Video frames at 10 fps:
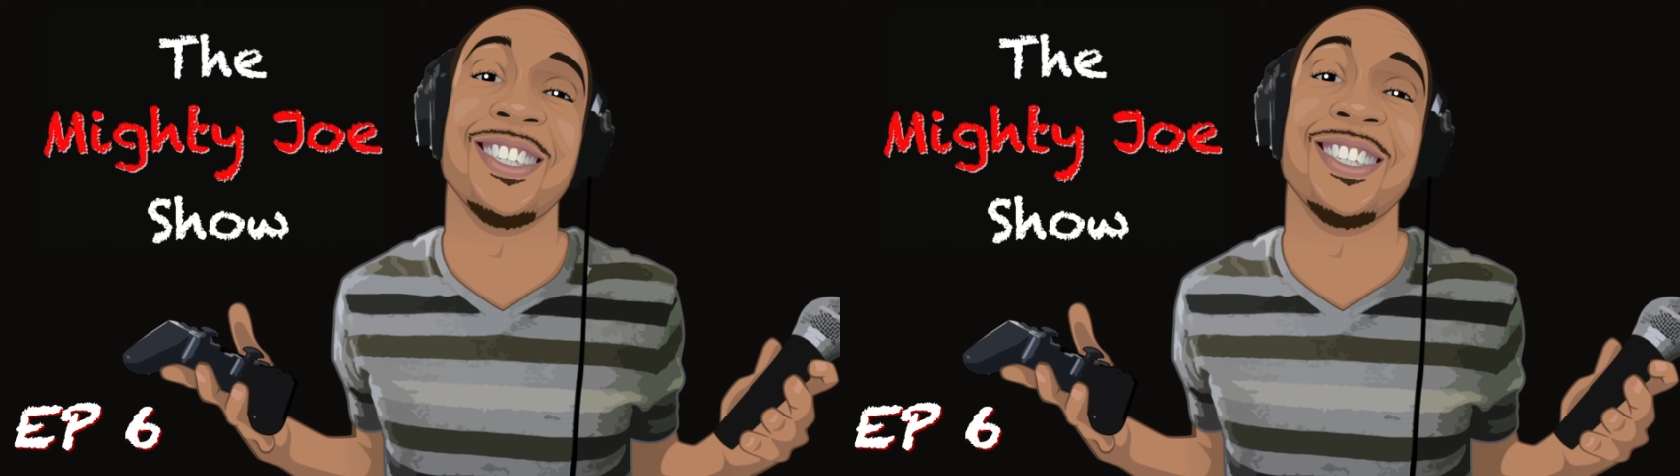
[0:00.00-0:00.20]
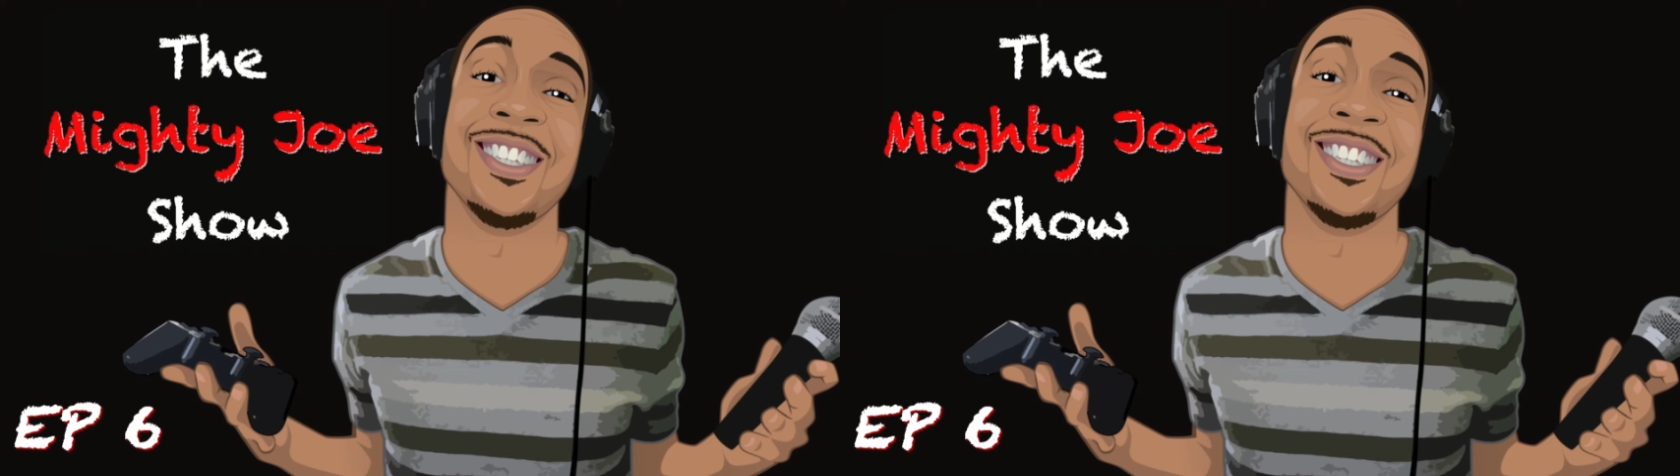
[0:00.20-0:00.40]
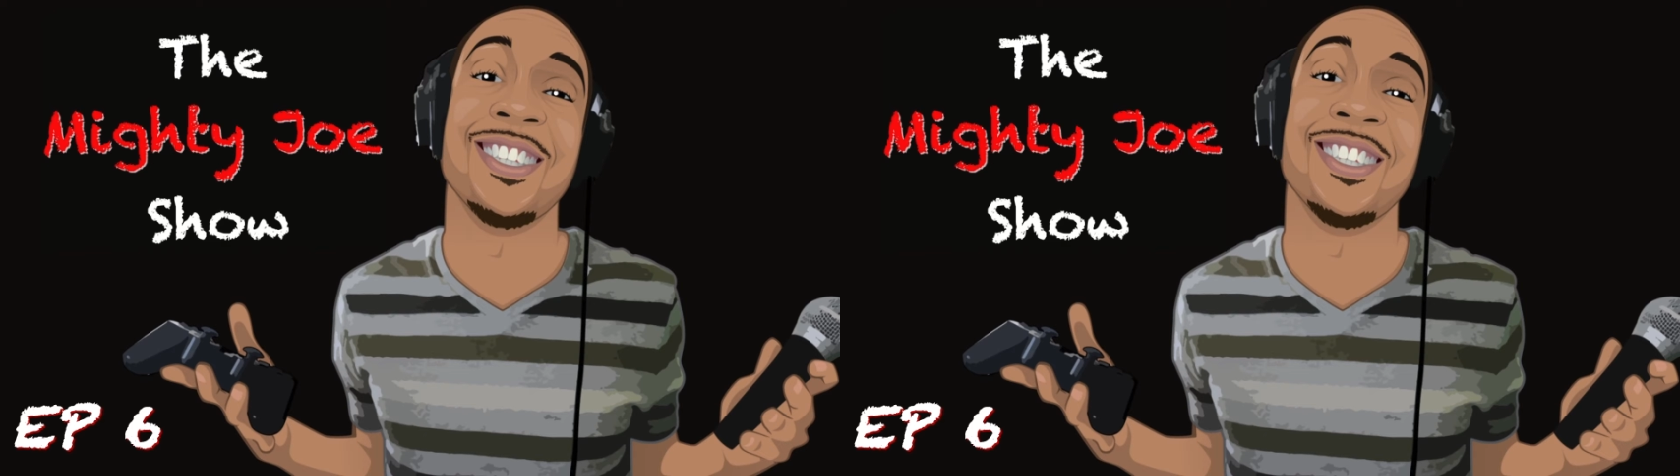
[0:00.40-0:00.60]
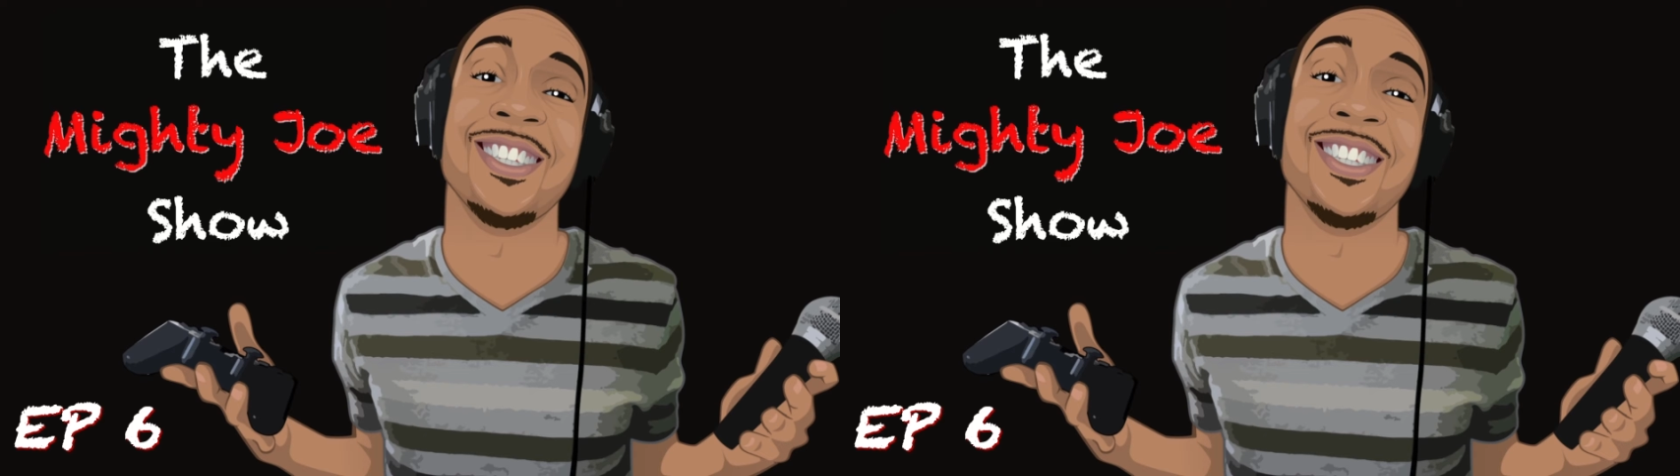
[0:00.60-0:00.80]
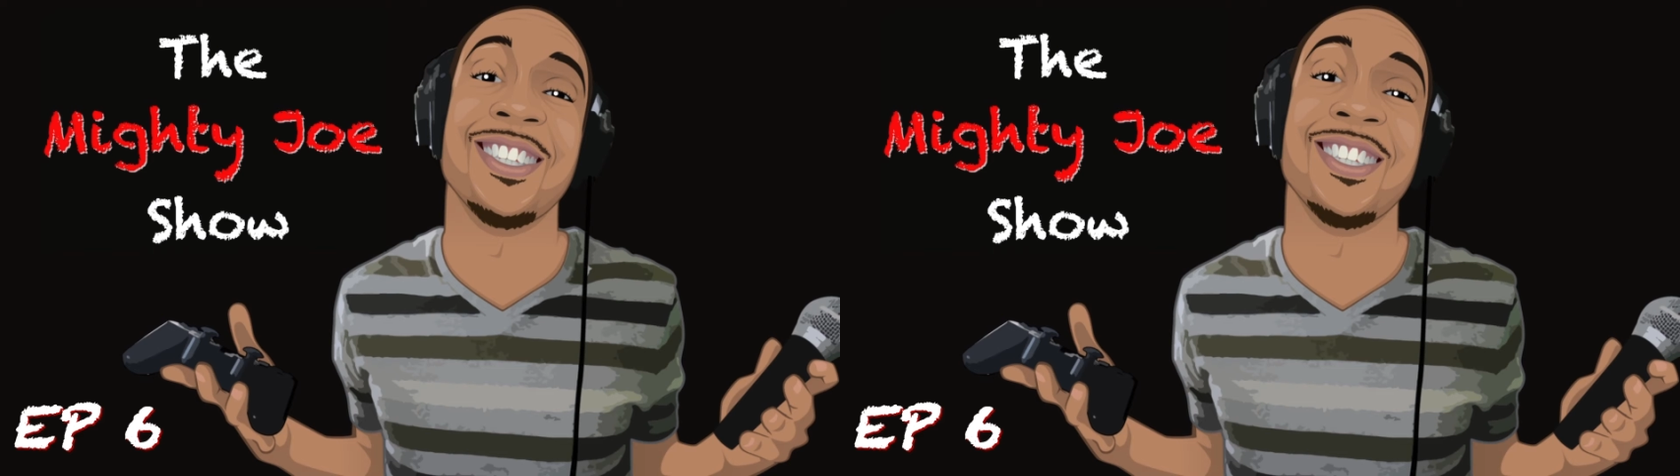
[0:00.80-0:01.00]
kind of said in
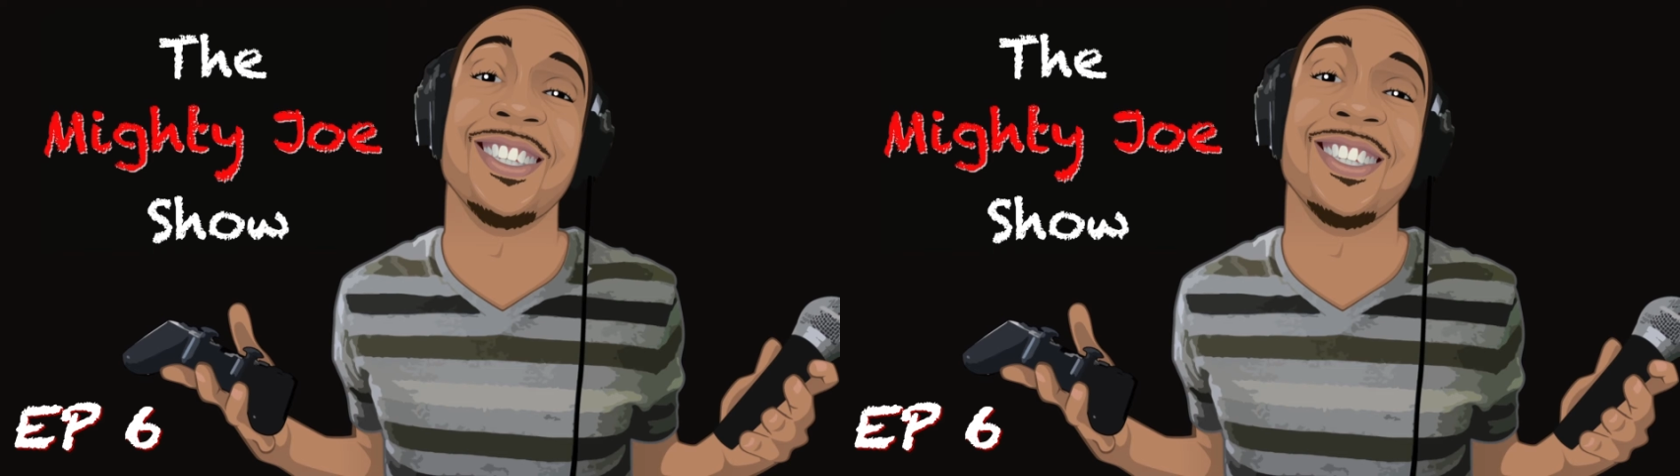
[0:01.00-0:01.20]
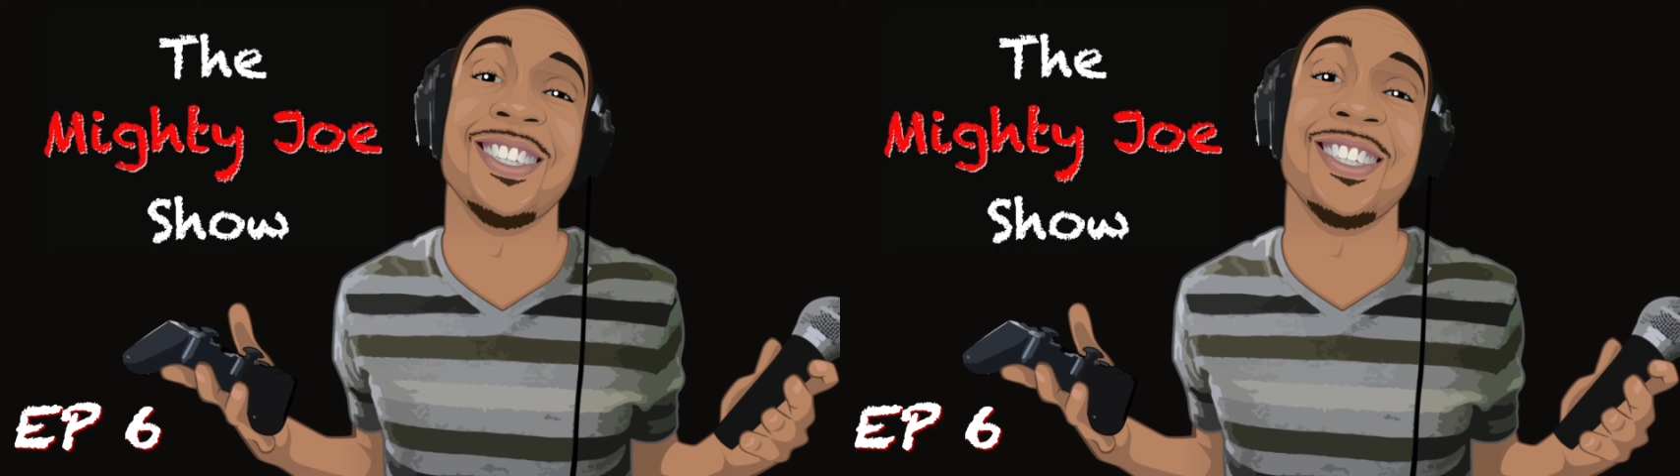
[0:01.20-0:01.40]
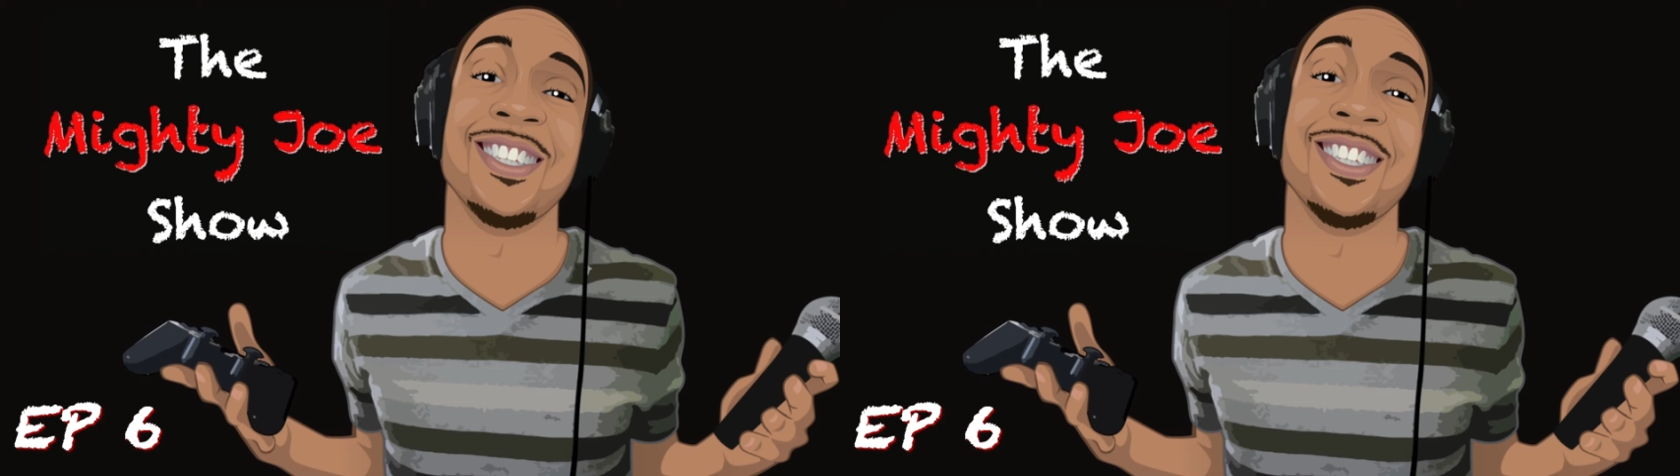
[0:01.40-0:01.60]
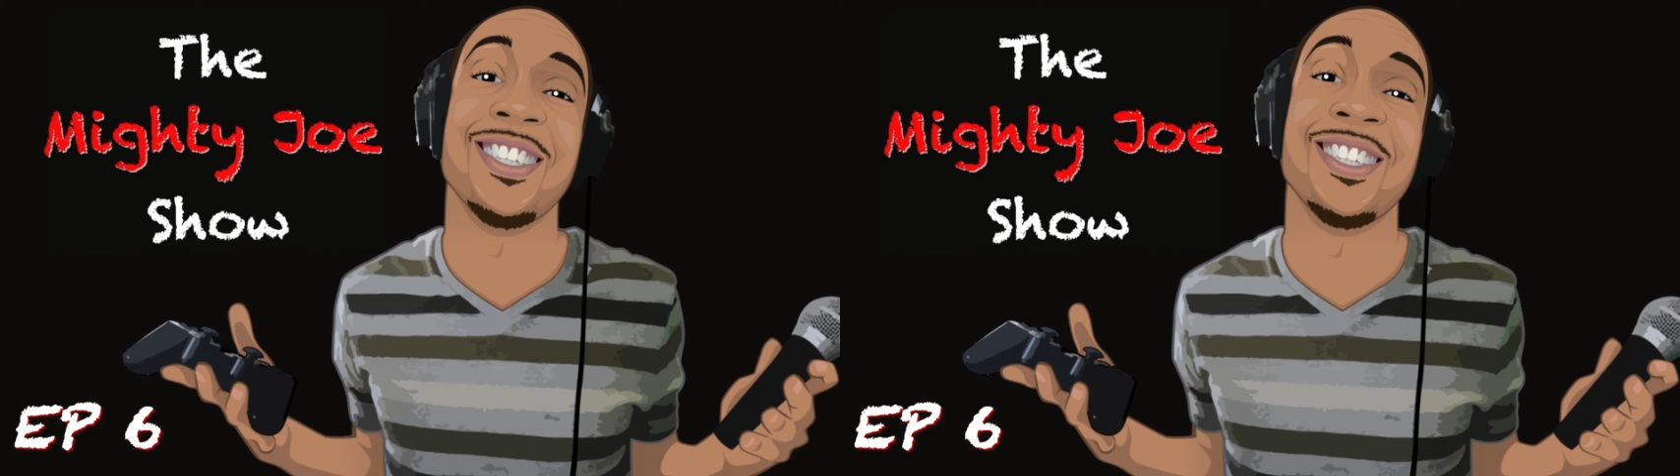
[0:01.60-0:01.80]
passing that